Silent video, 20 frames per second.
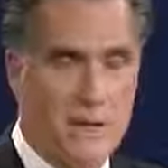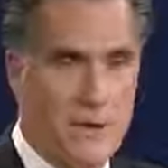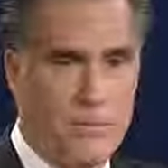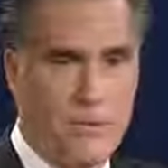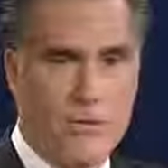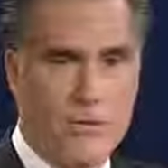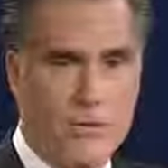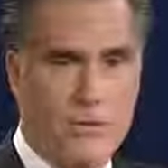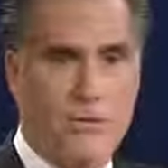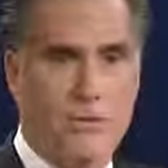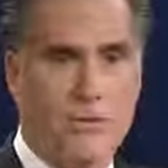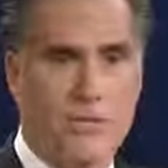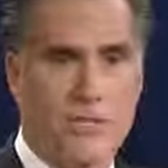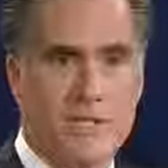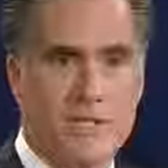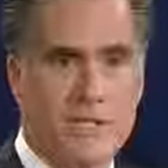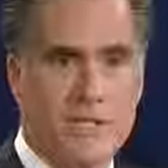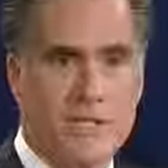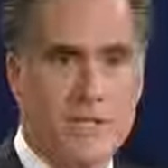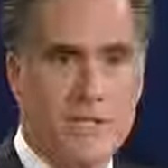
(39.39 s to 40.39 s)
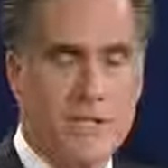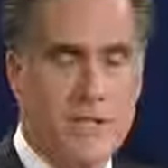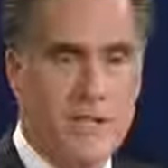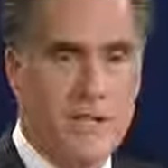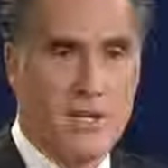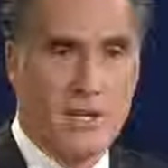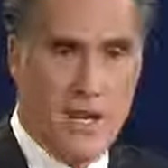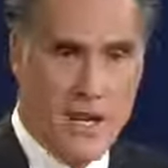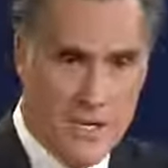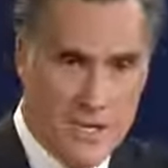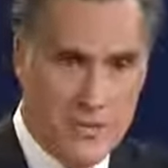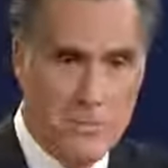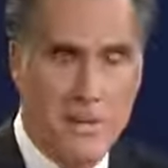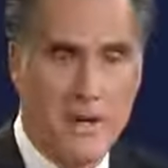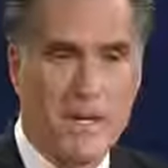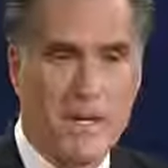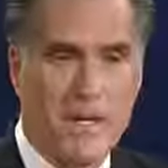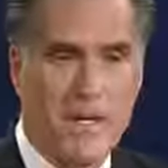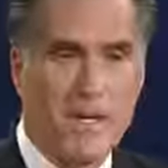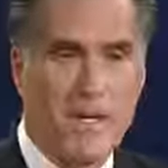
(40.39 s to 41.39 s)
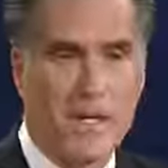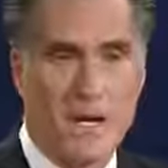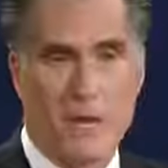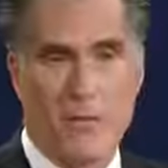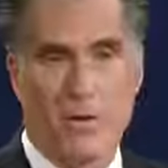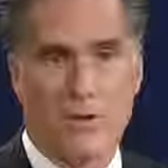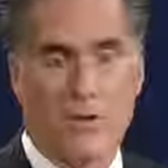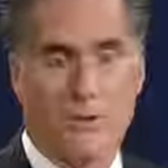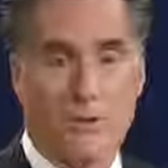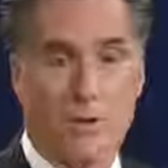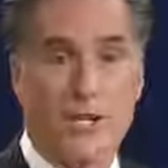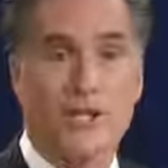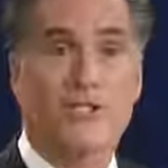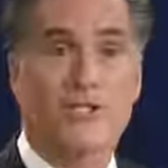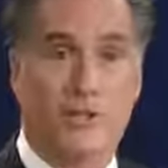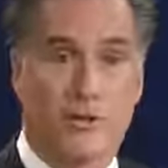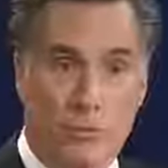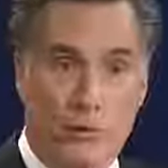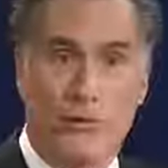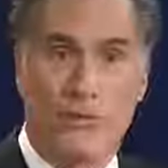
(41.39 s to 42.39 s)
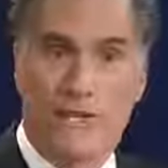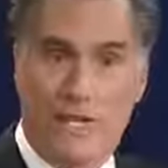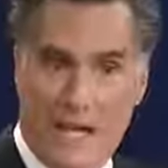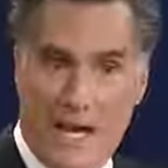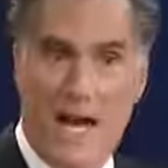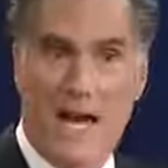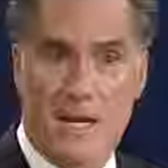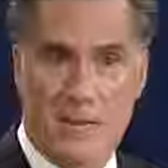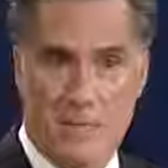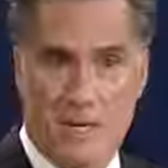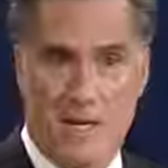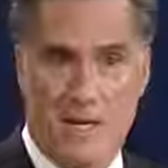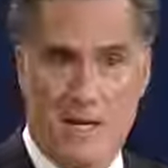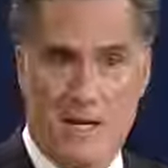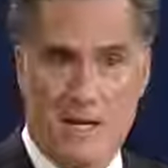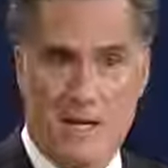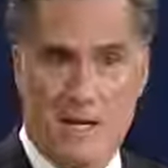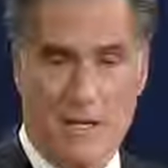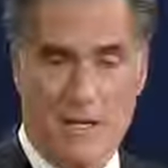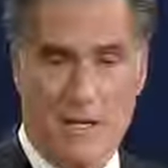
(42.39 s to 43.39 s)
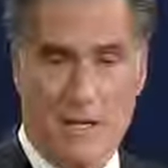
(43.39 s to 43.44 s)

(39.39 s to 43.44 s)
Number two is to cut spending. And number three is to grow the economy.